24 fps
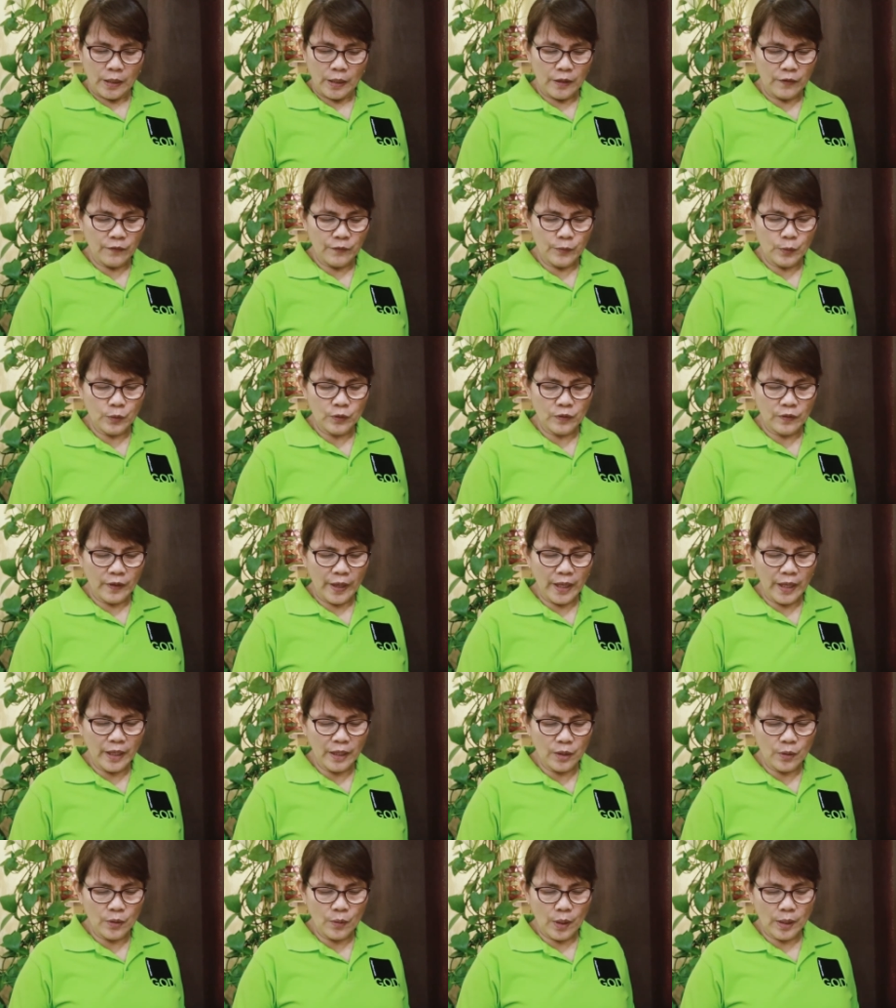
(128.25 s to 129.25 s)
If you
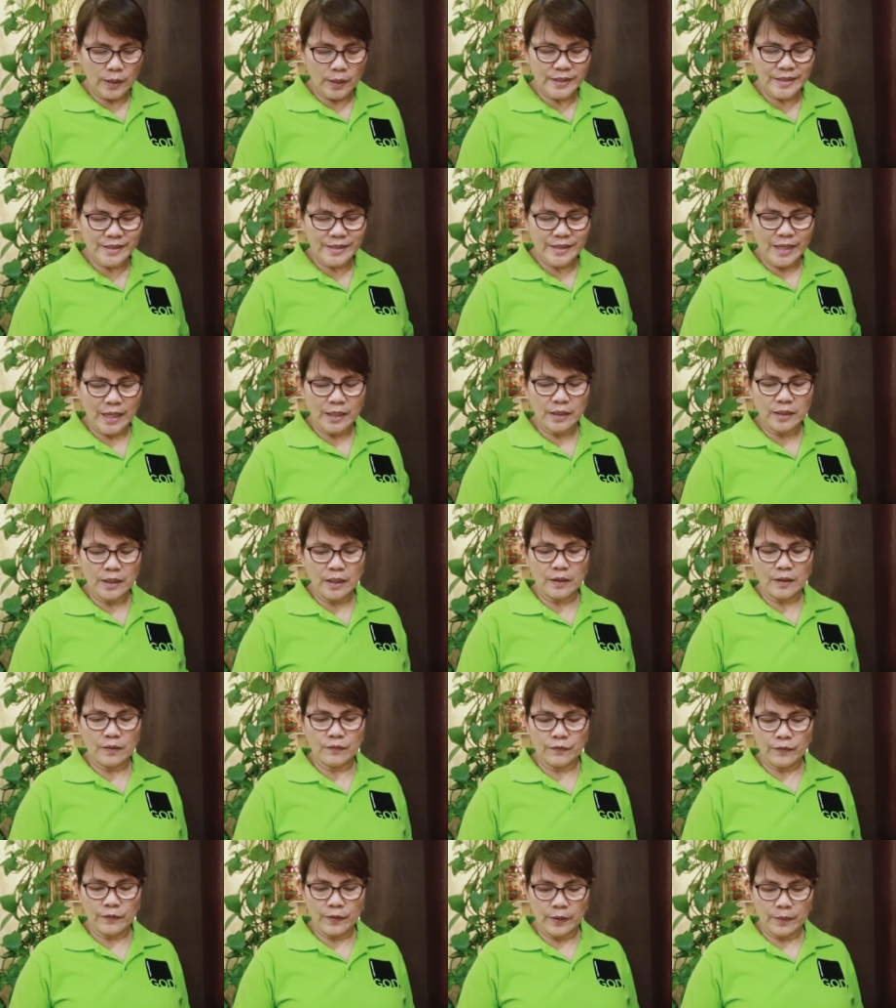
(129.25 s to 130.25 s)
think you are
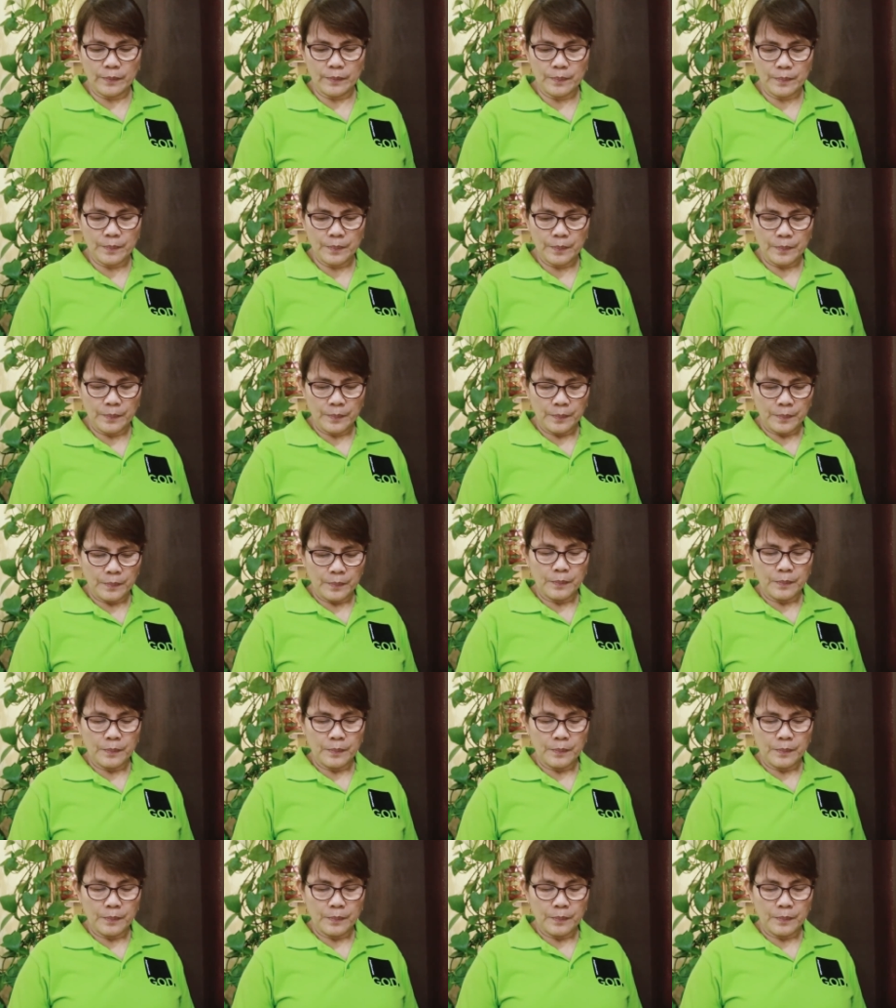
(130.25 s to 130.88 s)
standing firm,